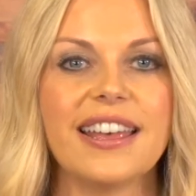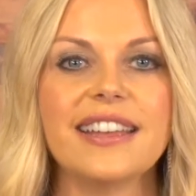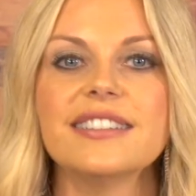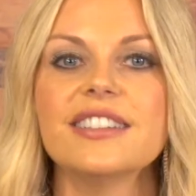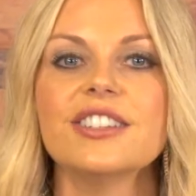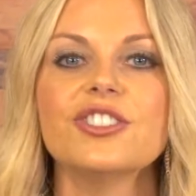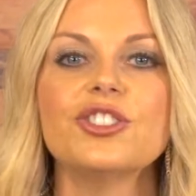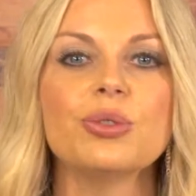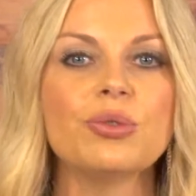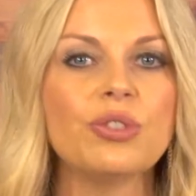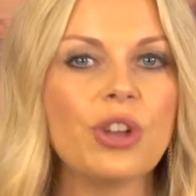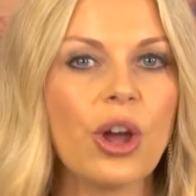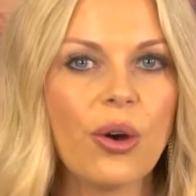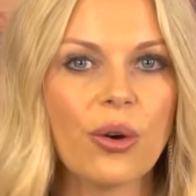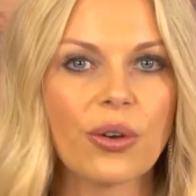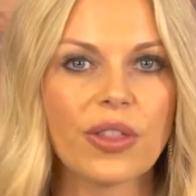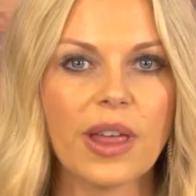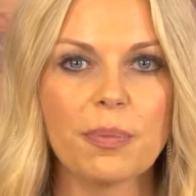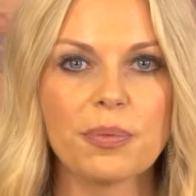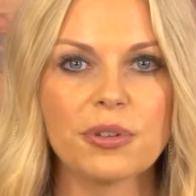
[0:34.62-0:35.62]
Did you
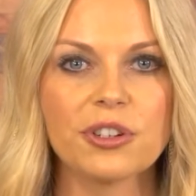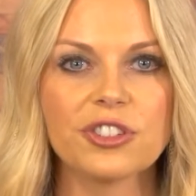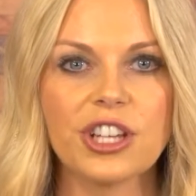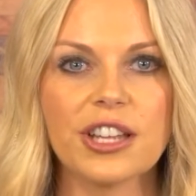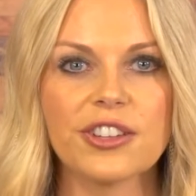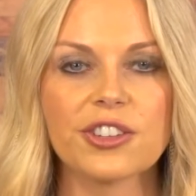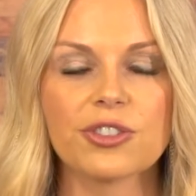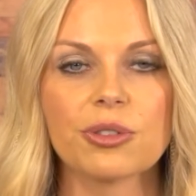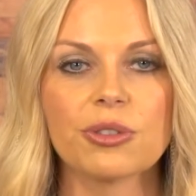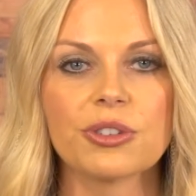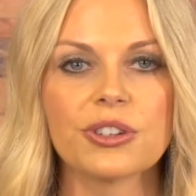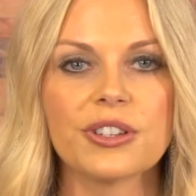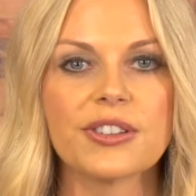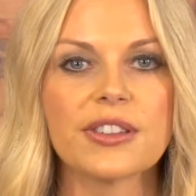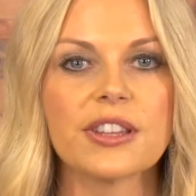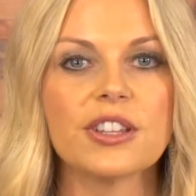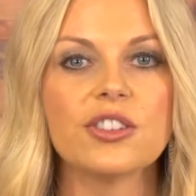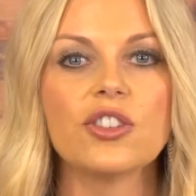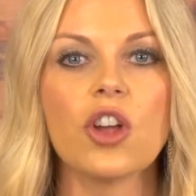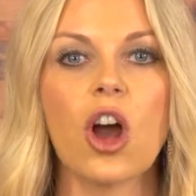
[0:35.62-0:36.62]
know that progesterone is
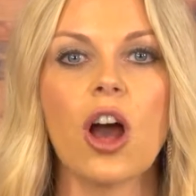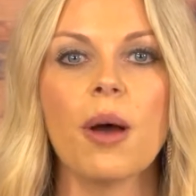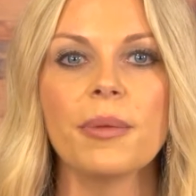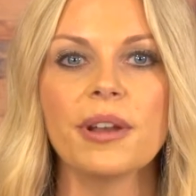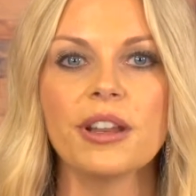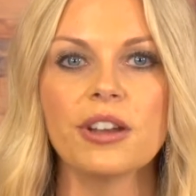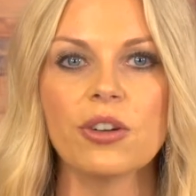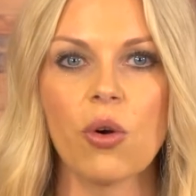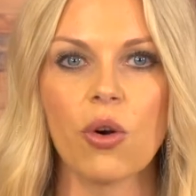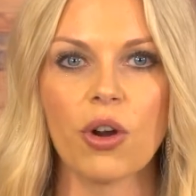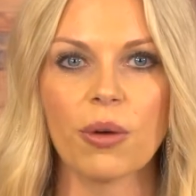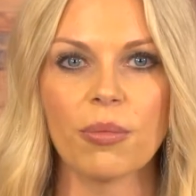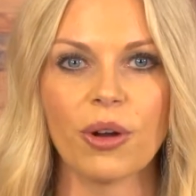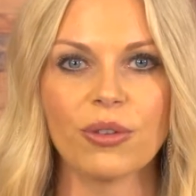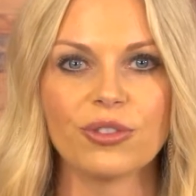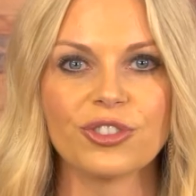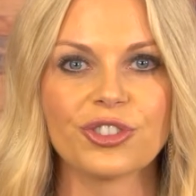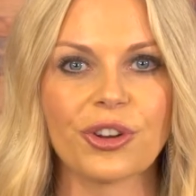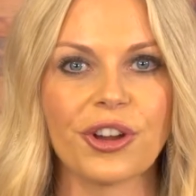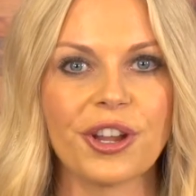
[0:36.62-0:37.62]
the dominant
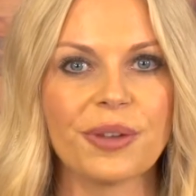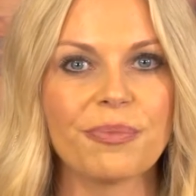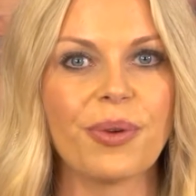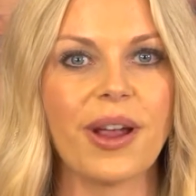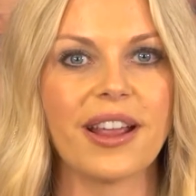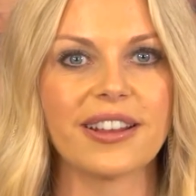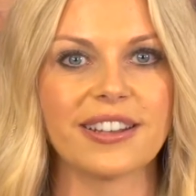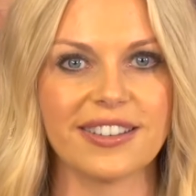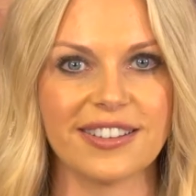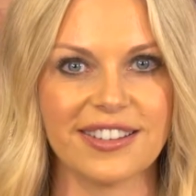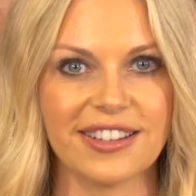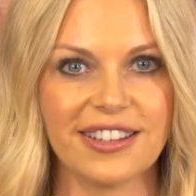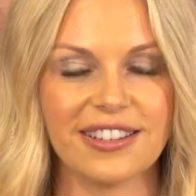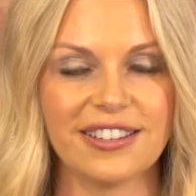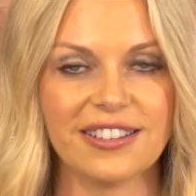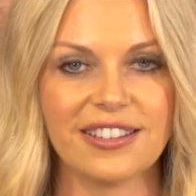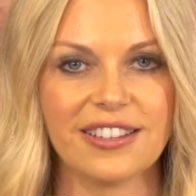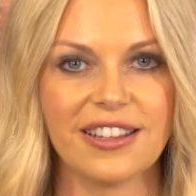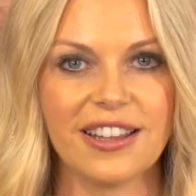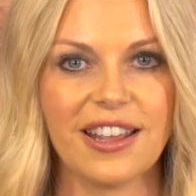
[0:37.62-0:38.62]
hormone during pregnancy?